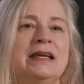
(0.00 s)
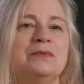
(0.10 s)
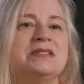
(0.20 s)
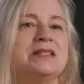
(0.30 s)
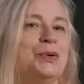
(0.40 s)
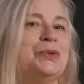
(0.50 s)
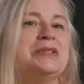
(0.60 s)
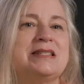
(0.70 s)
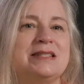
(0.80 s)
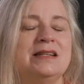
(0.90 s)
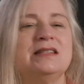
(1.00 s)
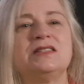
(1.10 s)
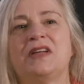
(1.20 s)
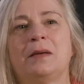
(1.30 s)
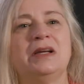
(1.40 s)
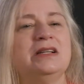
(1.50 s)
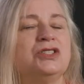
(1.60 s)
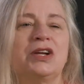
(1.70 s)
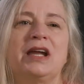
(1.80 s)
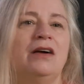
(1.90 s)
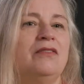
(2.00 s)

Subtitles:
he was the oldest in his family and took care